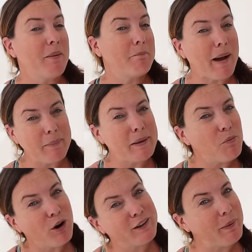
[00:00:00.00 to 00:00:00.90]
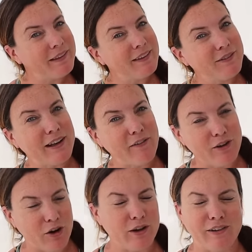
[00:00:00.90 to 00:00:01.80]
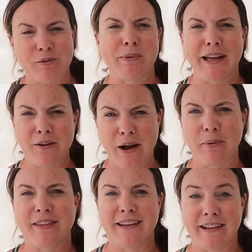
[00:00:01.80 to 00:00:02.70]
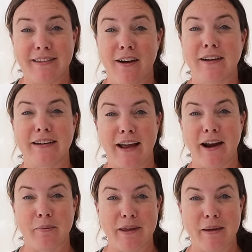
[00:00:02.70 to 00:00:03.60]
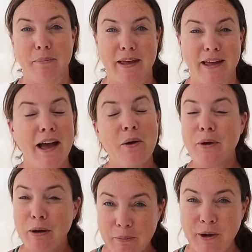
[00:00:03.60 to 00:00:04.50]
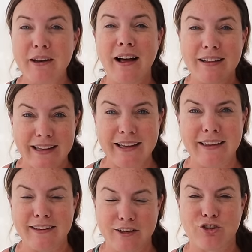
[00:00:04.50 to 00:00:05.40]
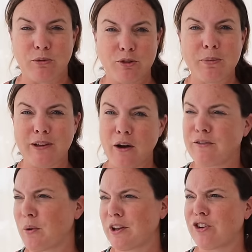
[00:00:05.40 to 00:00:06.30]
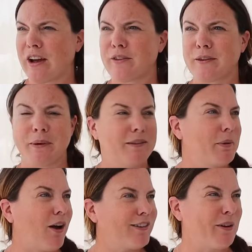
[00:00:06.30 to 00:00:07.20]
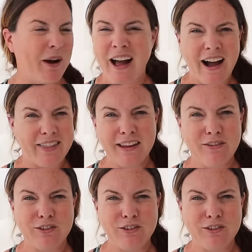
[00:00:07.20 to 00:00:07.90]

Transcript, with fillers: It might be more expensive, you never know. You'd have to play around with the dates on Airbnb. We will put a link in the description below if you want to check out this place, but also I think if you